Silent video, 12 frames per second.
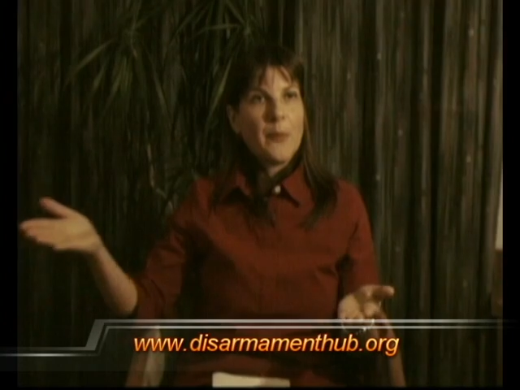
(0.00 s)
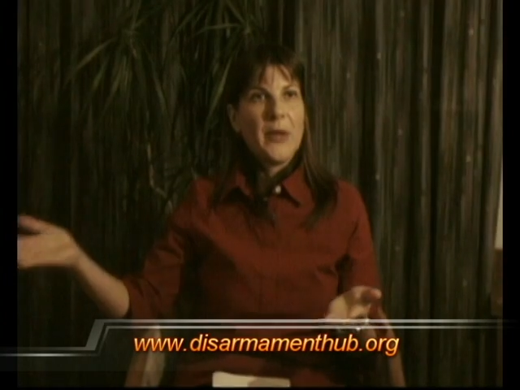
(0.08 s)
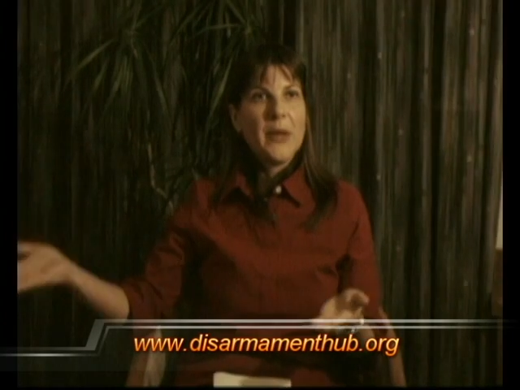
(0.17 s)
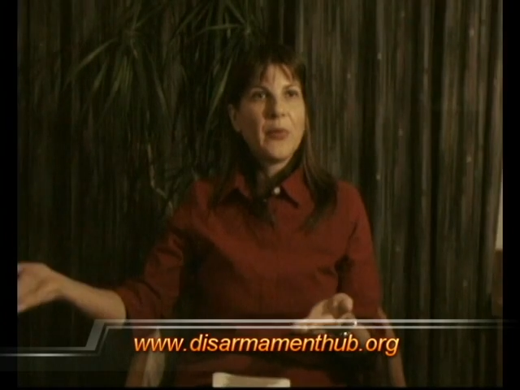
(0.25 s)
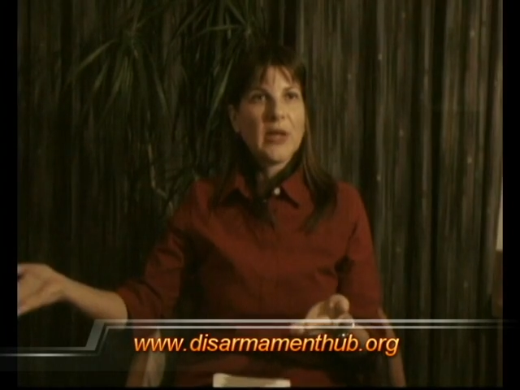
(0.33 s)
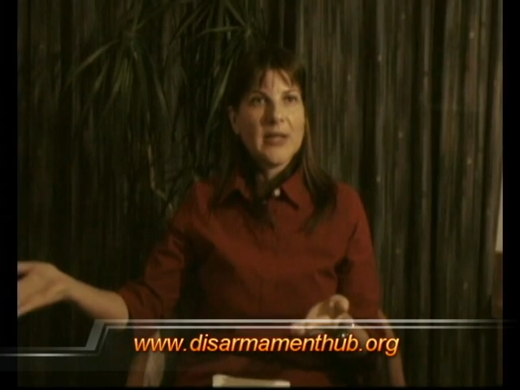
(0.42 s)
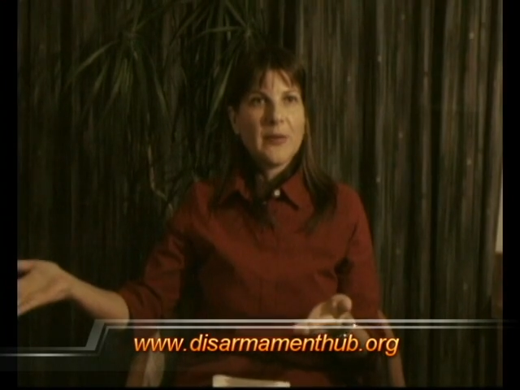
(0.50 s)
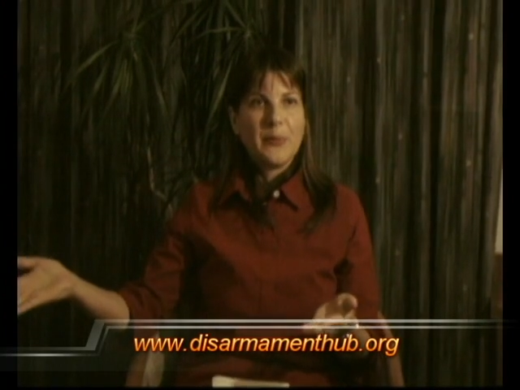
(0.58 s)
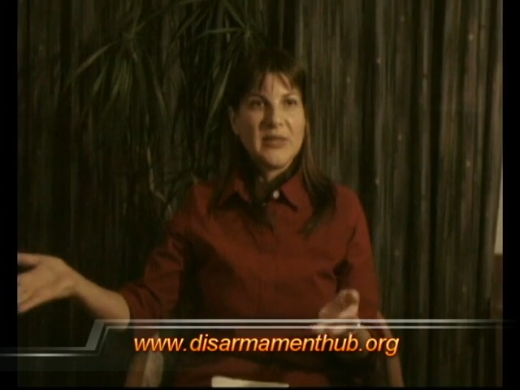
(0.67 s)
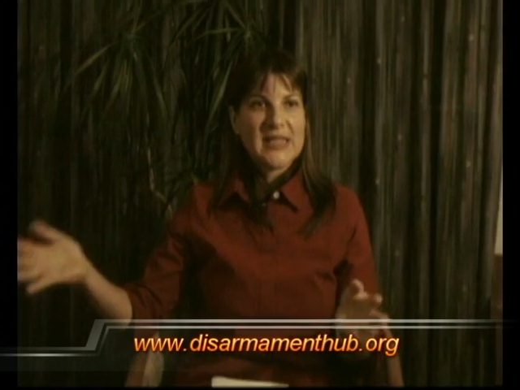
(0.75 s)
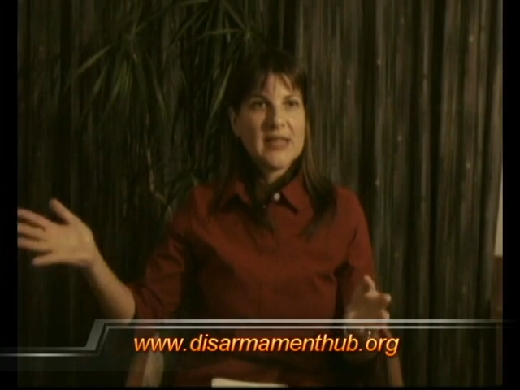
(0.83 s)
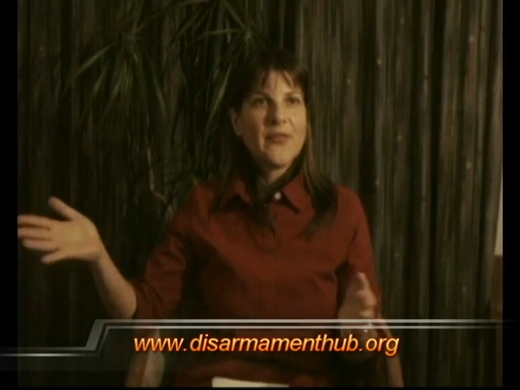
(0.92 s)
people in the
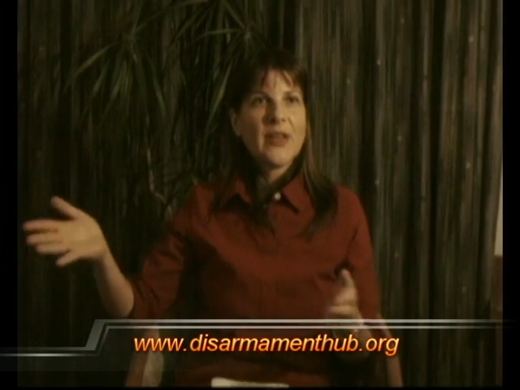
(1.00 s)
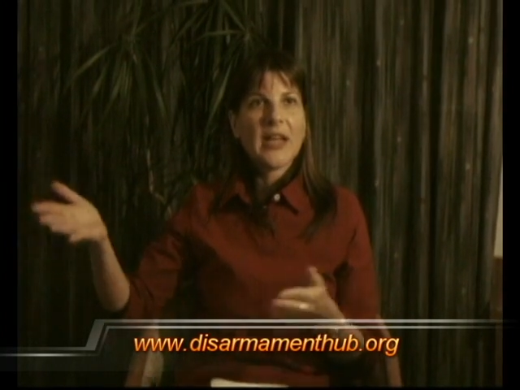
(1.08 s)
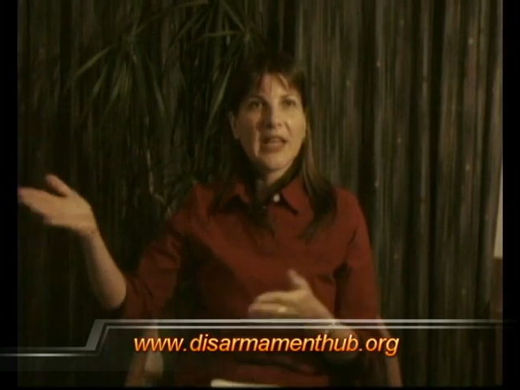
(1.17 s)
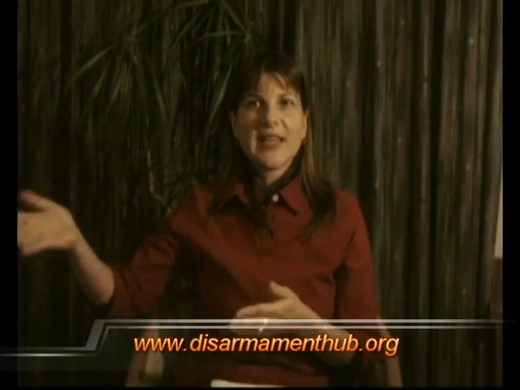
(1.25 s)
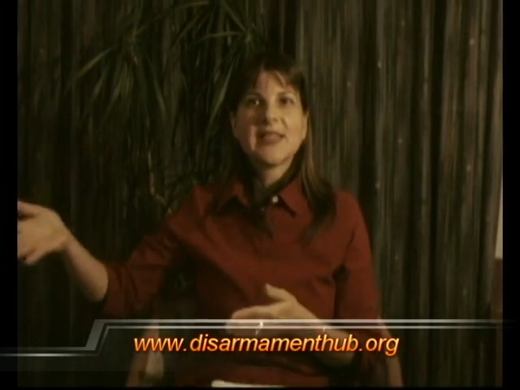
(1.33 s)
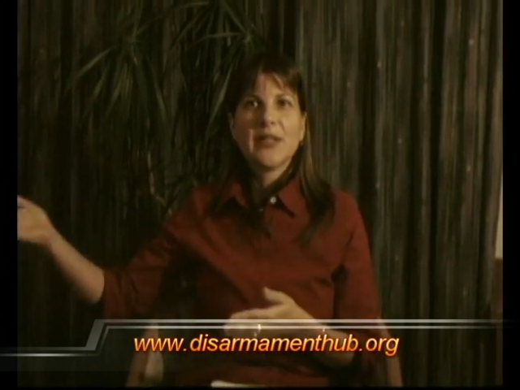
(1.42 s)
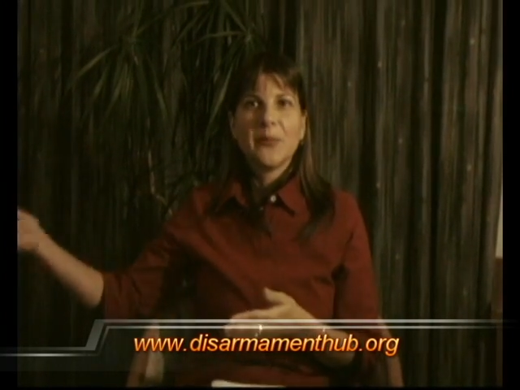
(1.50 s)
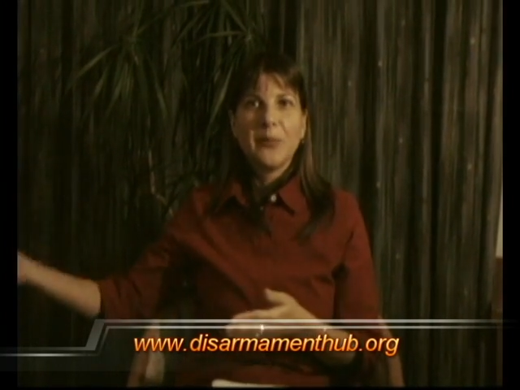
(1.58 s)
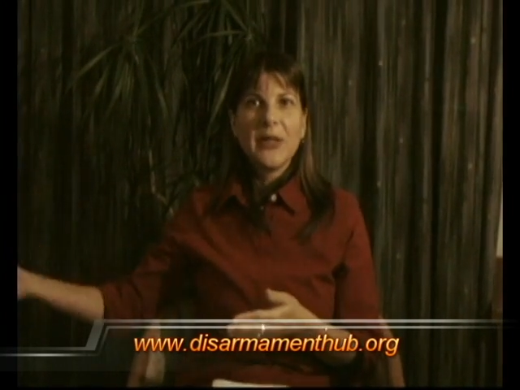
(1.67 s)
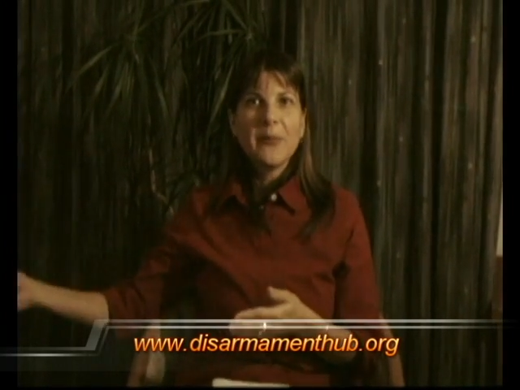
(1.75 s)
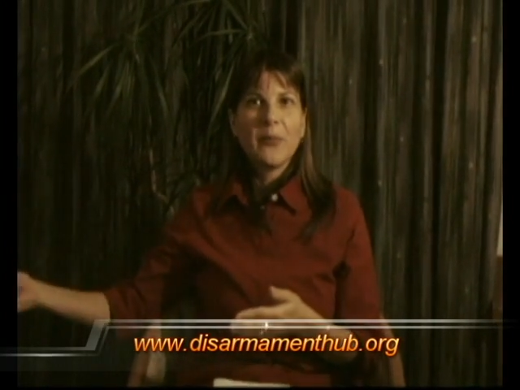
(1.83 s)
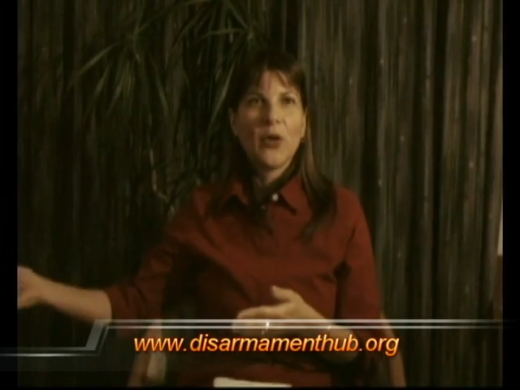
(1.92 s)
Pacific lesser
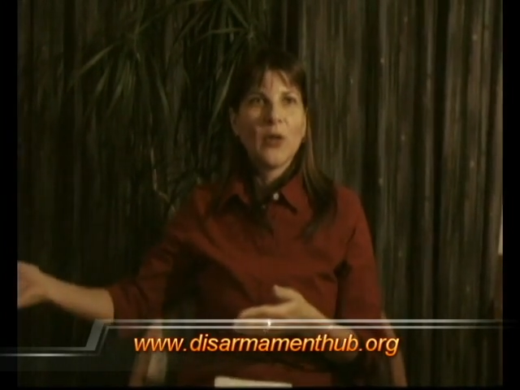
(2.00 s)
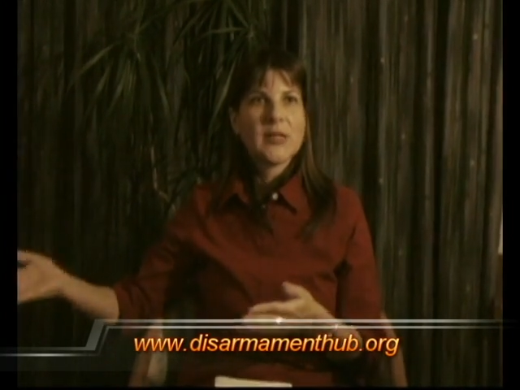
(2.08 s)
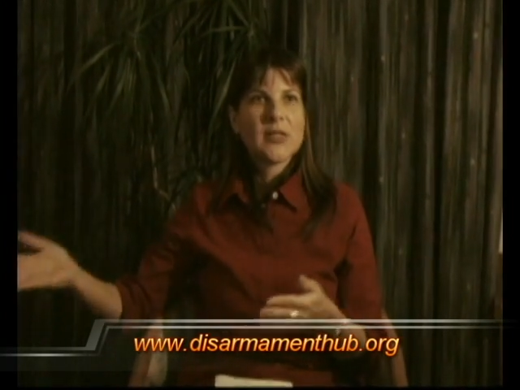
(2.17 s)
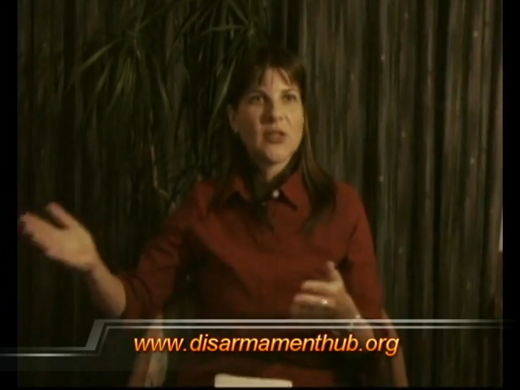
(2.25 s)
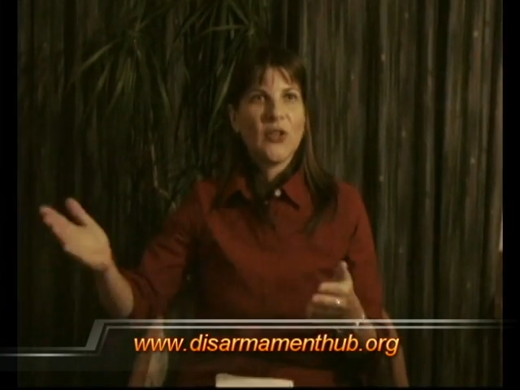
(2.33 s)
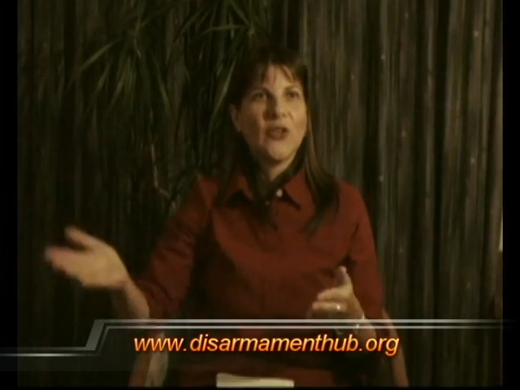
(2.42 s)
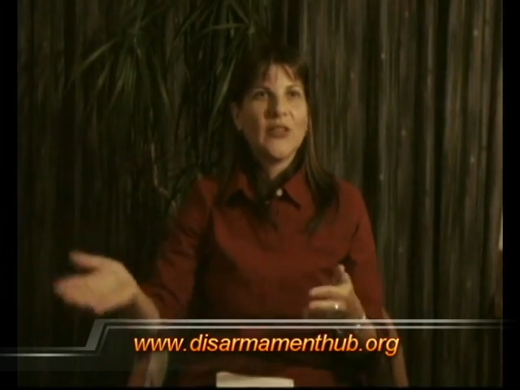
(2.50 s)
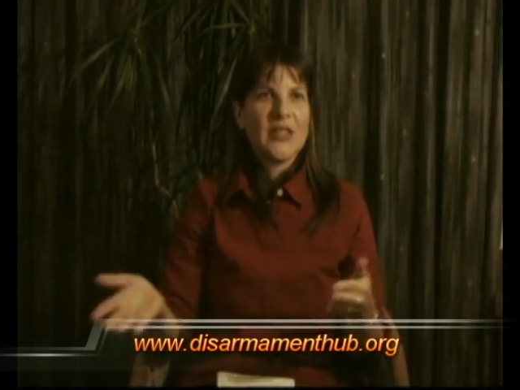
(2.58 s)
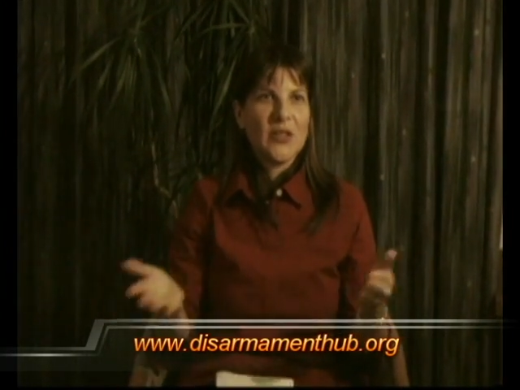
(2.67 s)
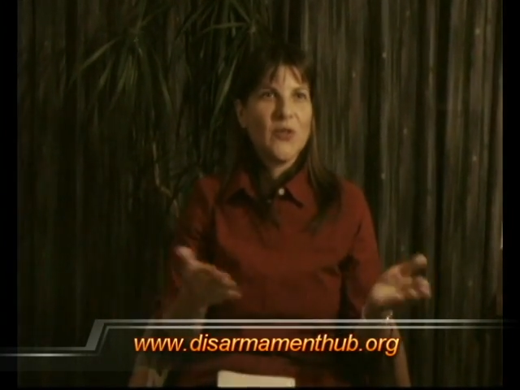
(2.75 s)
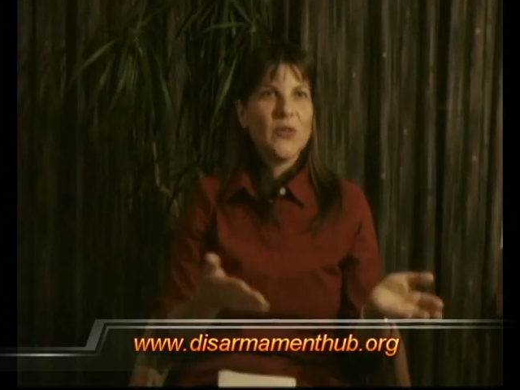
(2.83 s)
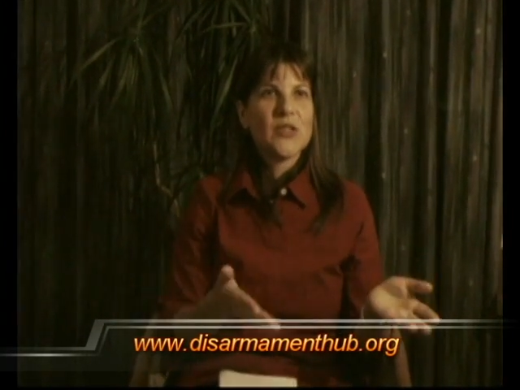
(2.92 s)
people, so the
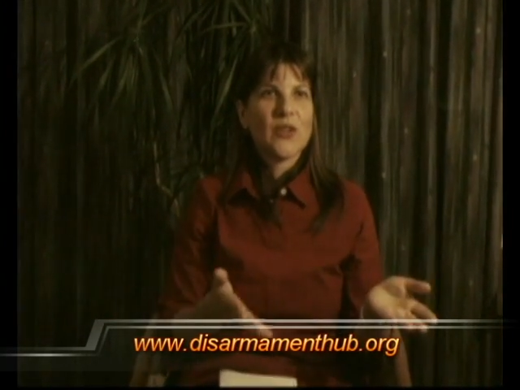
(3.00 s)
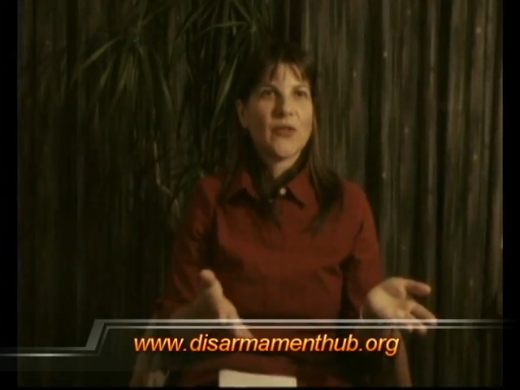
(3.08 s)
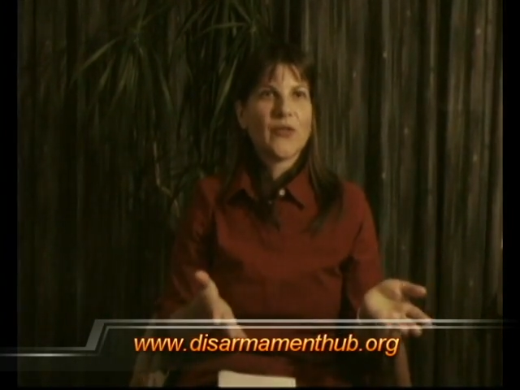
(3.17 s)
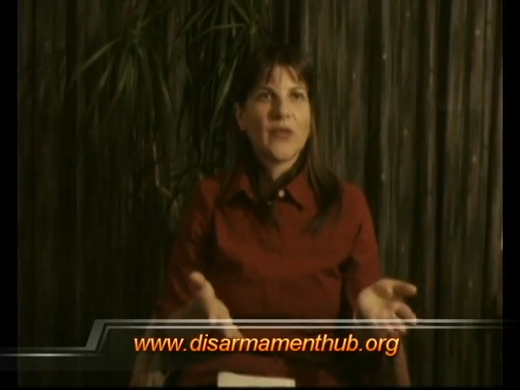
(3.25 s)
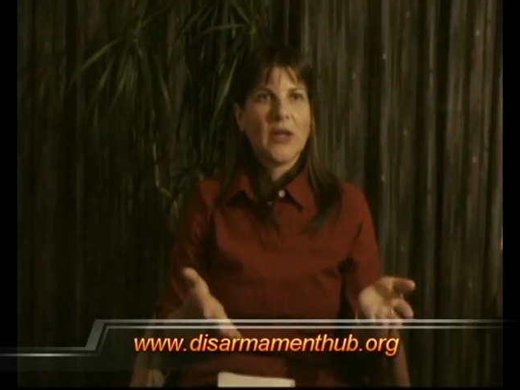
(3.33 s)
use of